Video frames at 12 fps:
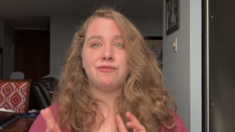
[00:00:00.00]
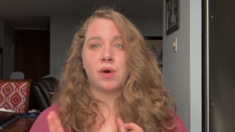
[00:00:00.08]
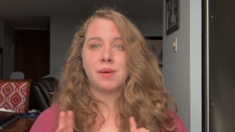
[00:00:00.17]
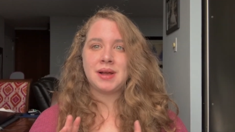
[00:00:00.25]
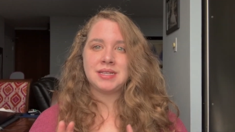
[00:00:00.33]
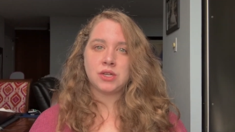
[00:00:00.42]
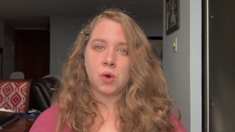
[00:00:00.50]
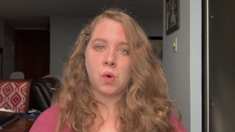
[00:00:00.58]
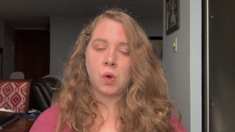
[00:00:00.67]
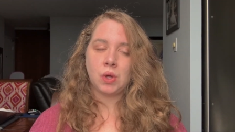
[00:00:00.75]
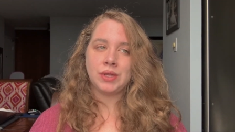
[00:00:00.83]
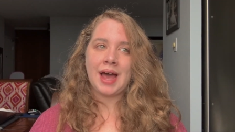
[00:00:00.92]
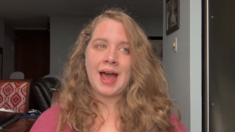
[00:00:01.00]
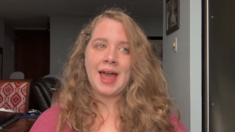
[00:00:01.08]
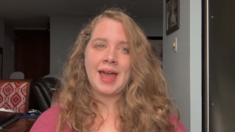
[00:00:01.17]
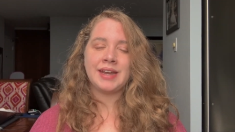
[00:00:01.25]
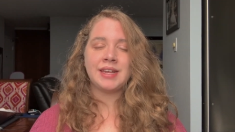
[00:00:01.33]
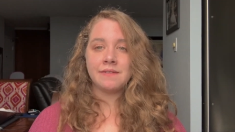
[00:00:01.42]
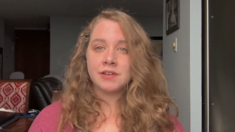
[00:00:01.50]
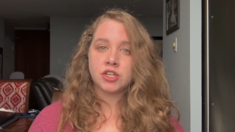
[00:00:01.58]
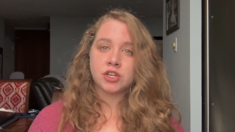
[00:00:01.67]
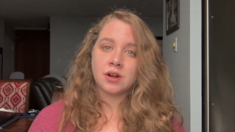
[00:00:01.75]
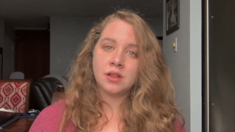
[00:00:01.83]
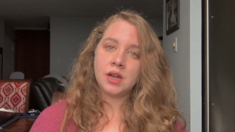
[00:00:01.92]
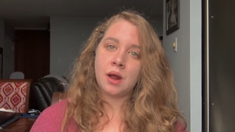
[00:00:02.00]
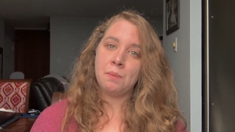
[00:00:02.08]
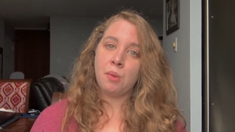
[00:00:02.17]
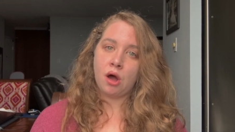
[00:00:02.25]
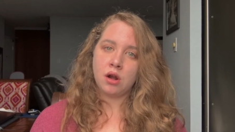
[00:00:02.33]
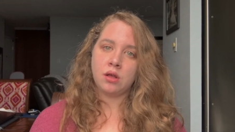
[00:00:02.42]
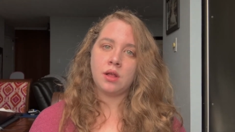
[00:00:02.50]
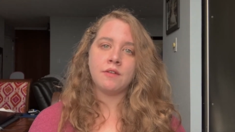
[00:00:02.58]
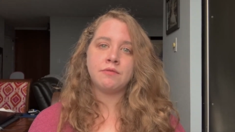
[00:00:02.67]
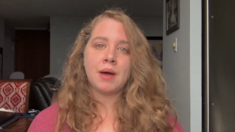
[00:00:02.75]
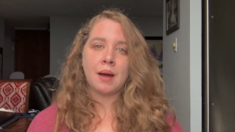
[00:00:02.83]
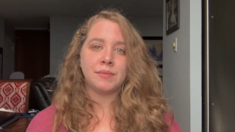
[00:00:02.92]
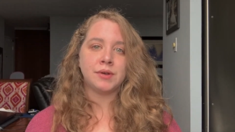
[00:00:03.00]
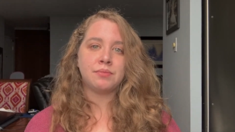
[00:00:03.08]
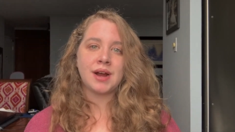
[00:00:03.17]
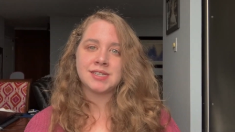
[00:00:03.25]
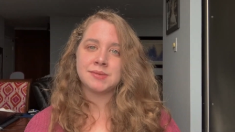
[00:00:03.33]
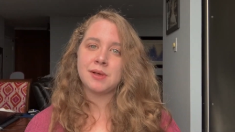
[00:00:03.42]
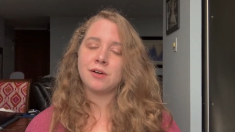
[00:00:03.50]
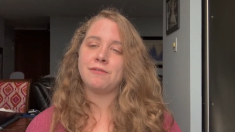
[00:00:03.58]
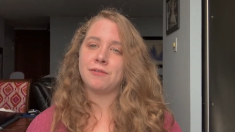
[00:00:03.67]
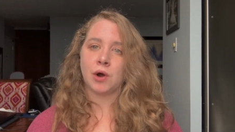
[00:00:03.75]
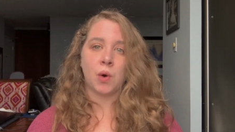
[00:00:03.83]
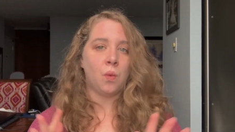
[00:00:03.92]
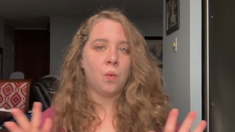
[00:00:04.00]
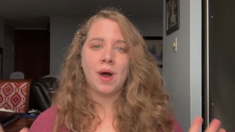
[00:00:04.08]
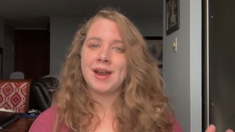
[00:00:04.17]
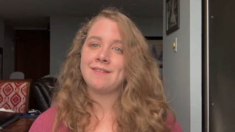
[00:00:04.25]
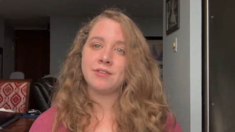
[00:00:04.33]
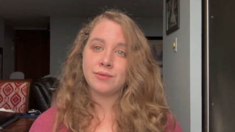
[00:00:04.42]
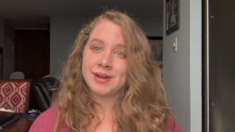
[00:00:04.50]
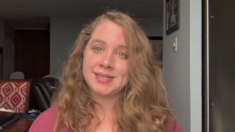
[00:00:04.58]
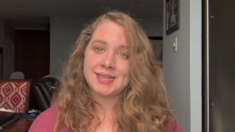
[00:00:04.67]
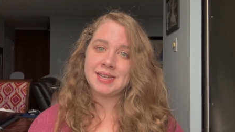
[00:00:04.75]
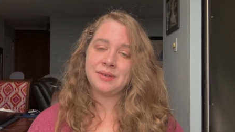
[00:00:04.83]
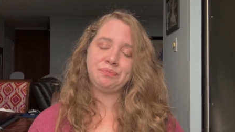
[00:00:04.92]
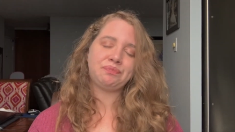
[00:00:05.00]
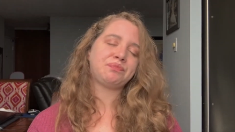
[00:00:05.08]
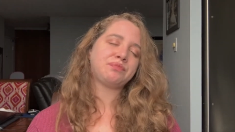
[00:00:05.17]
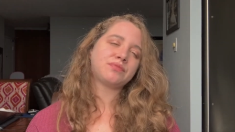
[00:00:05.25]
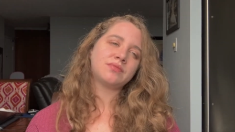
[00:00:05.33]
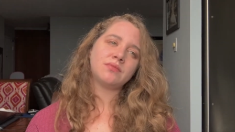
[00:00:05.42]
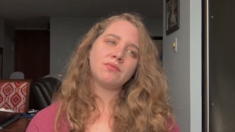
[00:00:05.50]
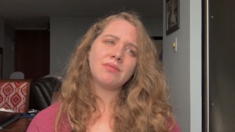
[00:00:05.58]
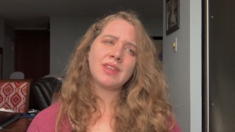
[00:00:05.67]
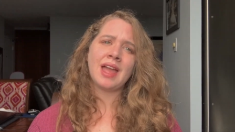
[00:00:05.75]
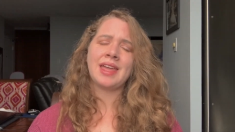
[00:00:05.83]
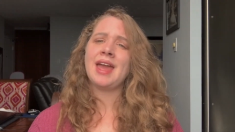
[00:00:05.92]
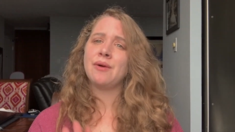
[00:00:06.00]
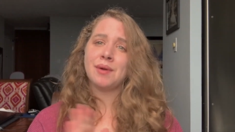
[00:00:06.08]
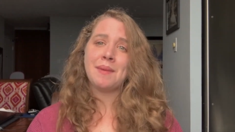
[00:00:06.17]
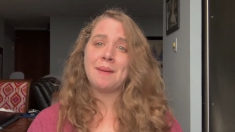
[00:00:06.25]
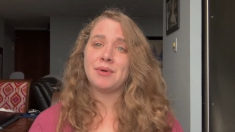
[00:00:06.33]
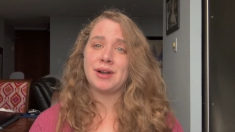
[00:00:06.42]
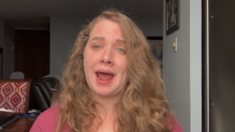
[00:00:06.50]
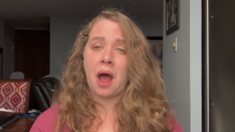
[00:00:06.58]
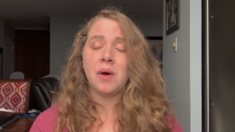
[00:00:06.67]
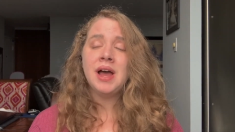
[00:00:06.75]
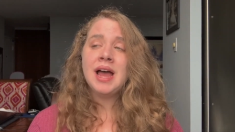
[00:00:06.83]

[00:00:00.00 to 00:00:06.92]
four months old, I had given Charlotte a bottle of pumped breast milk for whatever reason. Can't remember now.